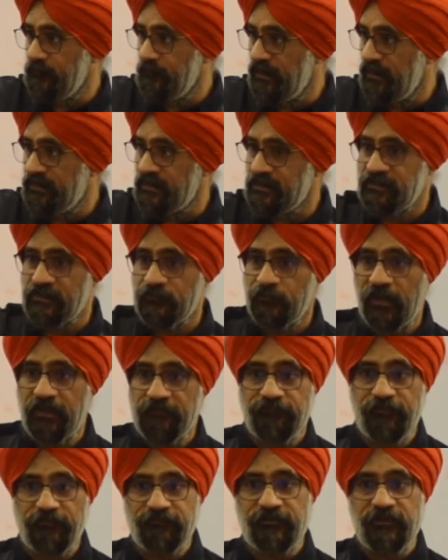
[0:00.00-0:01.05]
meters away, and
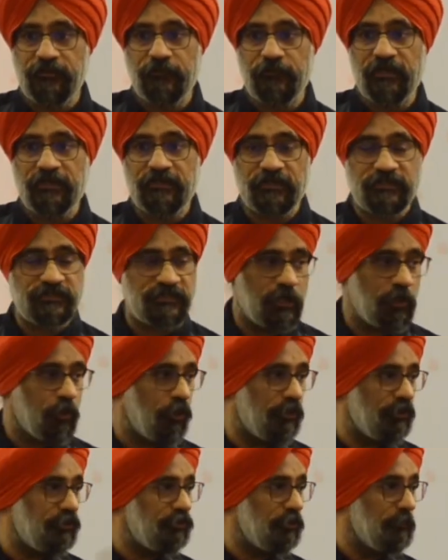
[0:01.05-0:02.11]
50 meters,
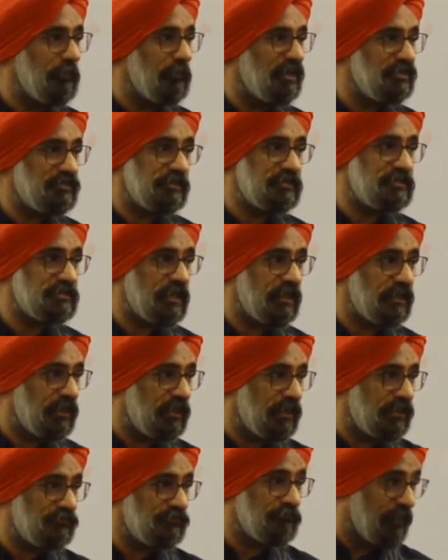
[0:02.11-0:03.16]
according to the Malaysian standard,
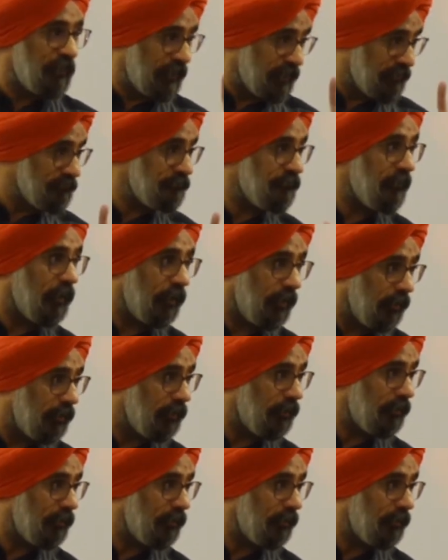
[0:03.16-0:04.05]
is very far.